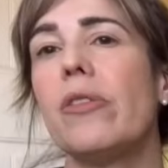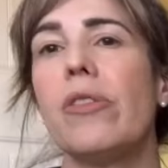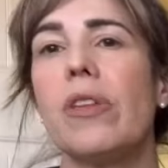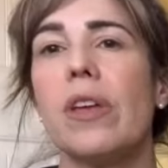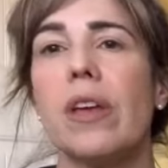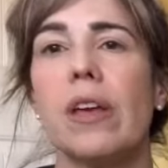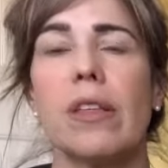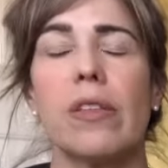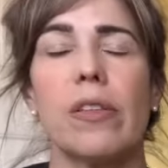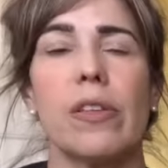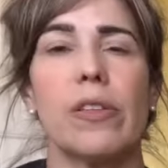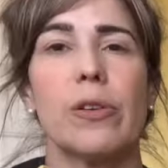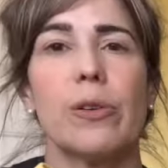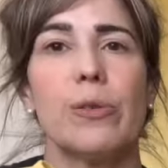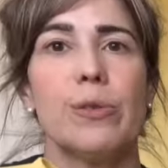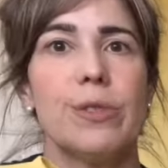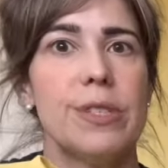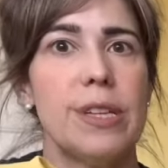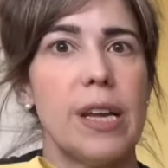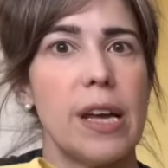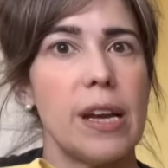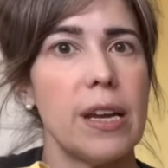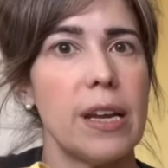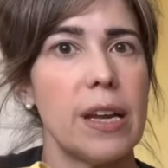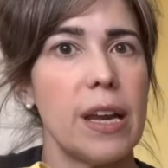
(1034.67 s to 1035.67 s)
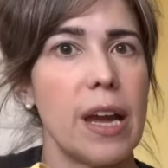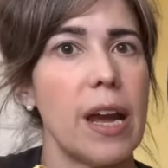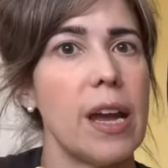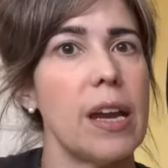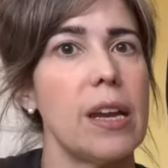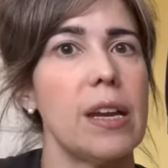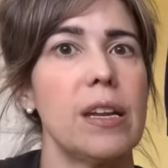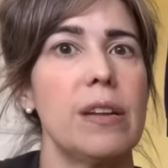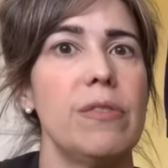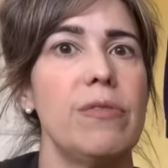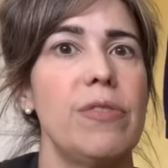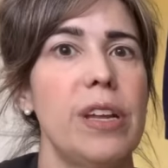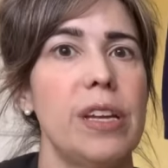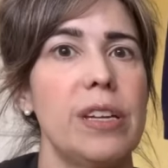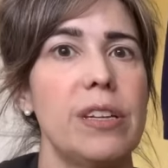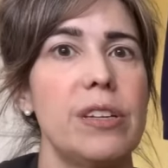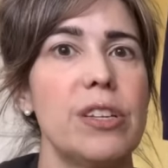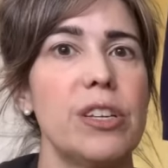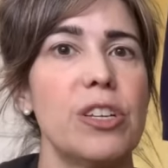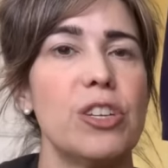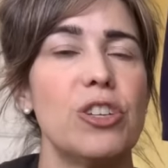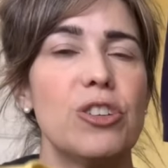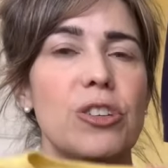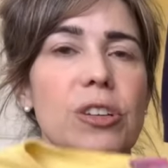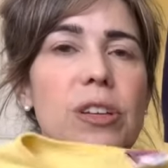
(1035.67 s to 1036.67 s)
think that those dedicated
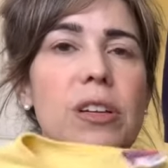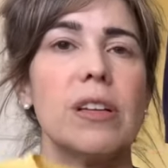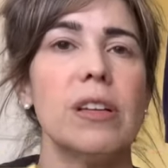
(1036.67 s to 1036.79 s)
vintage